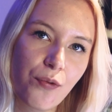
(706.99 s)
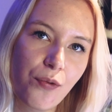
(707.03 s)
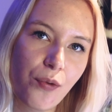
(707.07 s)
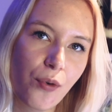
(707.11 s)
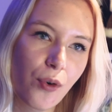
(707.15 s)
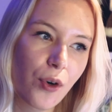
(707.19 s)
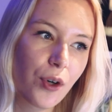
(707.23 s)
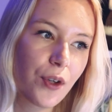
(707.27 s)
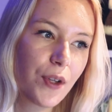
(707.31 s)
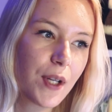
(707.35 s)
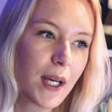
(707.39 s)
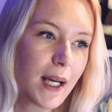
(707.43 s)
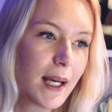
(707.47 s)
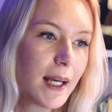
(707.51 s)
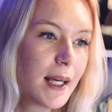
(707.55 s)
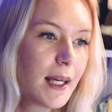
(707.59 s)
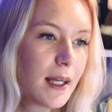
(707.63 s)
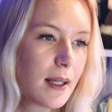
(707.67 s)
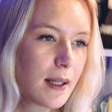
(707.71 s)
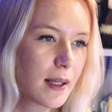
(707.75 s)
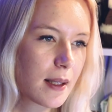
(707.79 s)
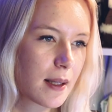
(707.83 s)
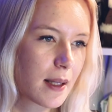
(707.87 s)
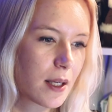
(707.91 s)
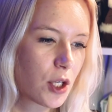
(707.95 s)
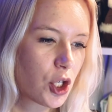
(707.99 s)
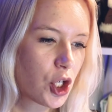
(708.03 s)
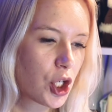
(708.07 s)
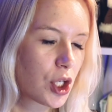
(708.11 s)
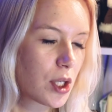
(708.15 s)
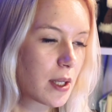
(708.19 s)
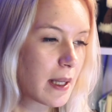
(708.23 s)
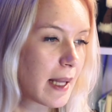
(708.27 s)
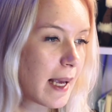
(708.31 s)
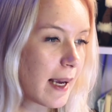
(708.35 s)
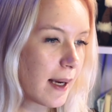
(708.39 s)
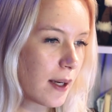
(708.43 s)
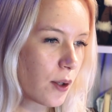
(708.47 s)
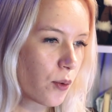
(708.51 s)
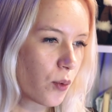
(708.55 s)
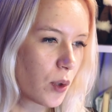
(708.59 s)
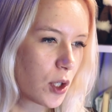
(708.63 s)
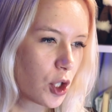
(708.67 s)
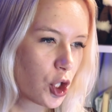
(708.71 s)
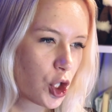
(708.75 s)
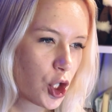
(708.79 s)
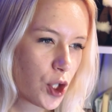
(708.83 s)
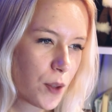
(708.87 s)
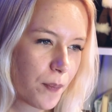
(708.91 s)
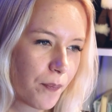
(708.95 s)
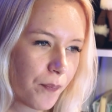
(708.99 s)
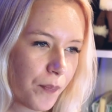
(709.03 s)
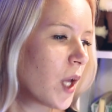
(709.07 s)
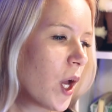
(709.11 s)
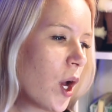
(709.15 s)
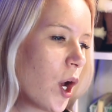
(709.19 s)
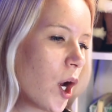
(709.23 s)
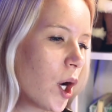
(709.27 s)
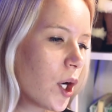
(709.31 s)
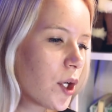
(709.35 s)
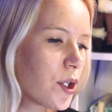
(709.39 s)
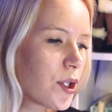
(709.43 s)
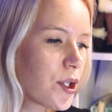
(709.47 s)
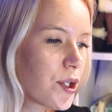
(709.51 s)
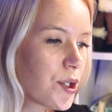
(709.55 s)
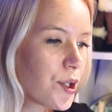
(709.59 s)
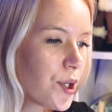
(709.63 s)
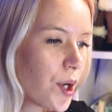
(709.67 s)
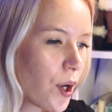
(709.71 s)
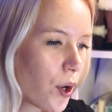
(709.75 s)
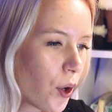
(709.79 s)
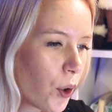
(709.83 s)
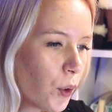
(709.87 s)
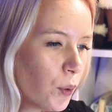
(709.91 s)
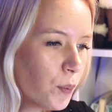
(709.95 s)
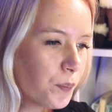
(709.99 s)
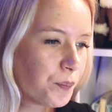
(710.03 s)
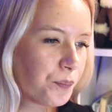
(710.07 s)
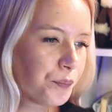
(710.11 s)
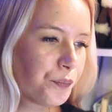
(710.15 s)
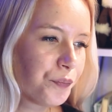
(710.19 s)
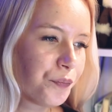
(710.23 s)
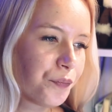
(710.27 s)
for the English language. So